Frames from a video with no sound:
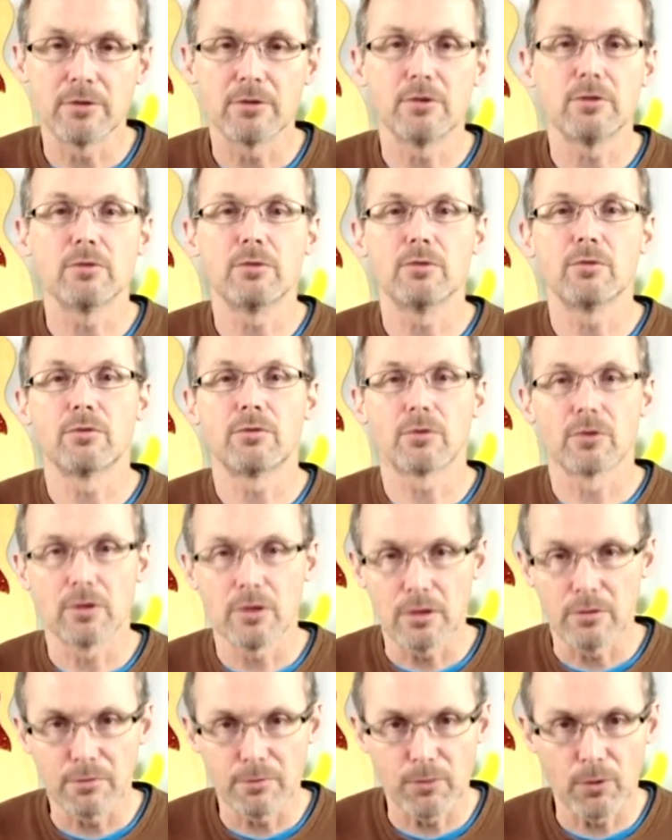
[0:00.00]
2,
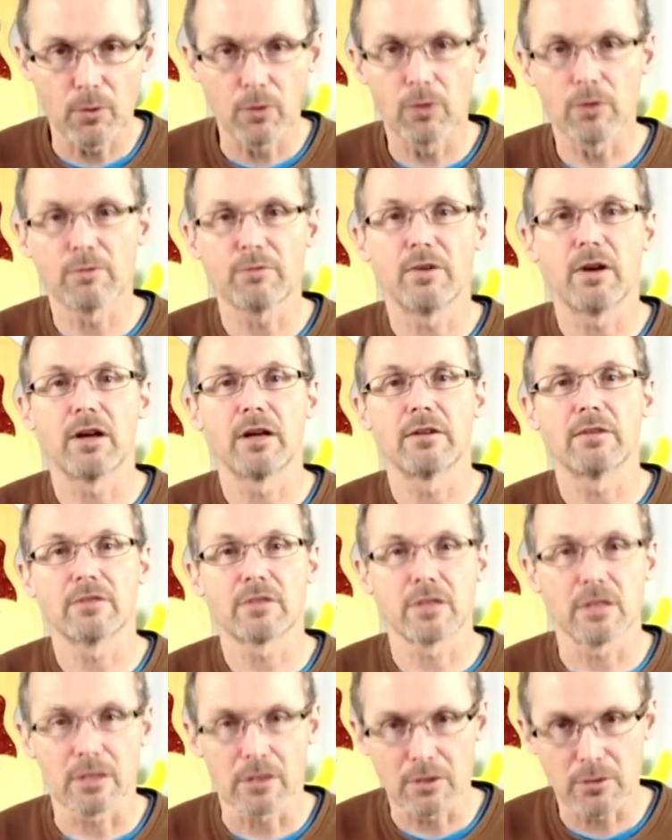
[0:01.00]
3, 4, 5,
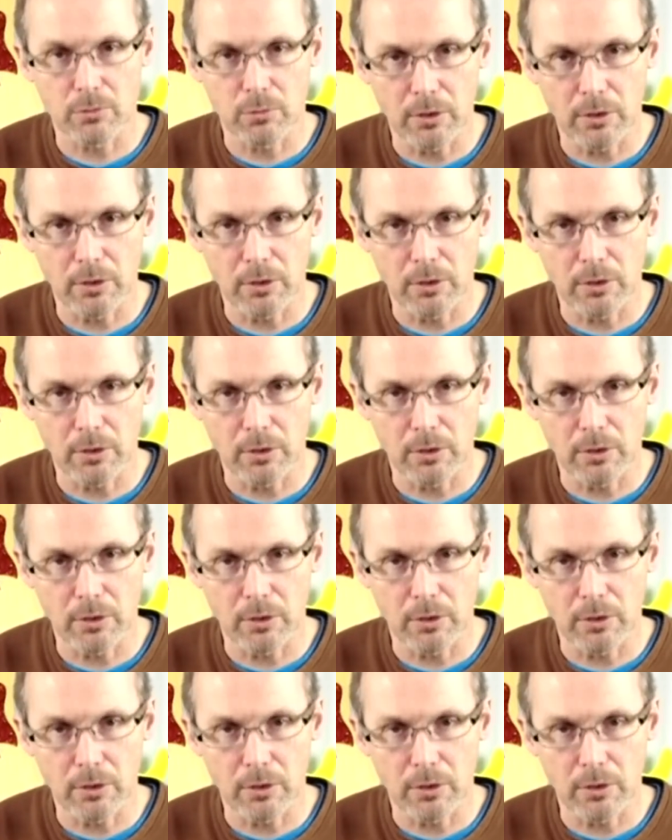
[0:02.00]
6,